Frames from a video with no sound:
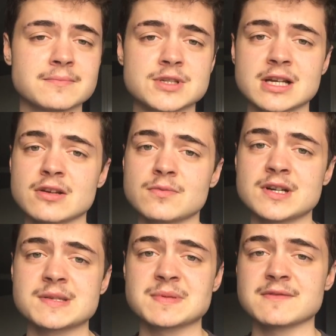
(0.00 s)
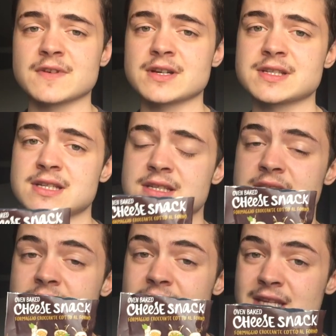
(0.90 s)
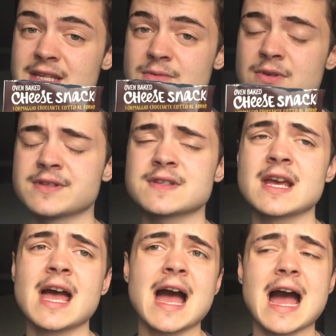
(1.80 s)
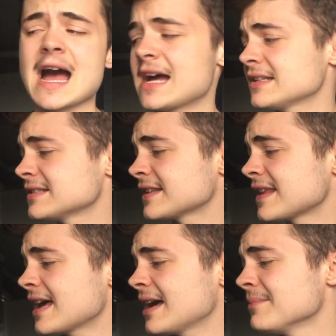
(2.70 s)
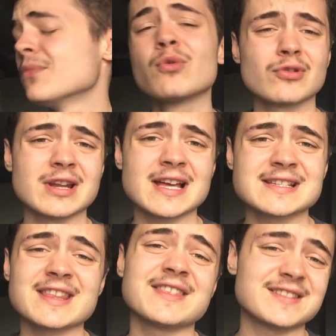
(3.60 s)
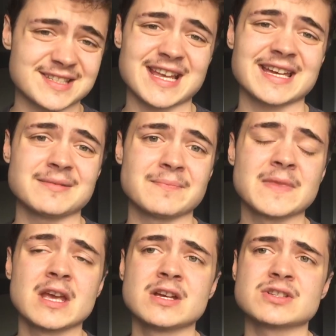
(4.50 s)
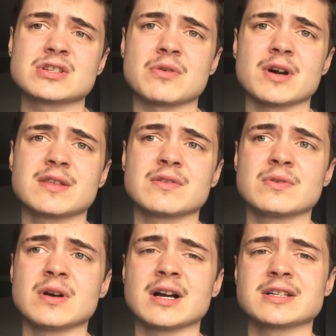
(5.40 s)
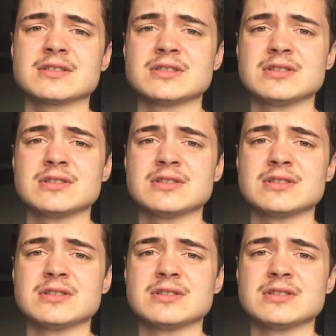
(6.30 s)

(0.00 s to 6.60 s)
Cello Wisps versus these ones, and they're more or less the same. So I thought I could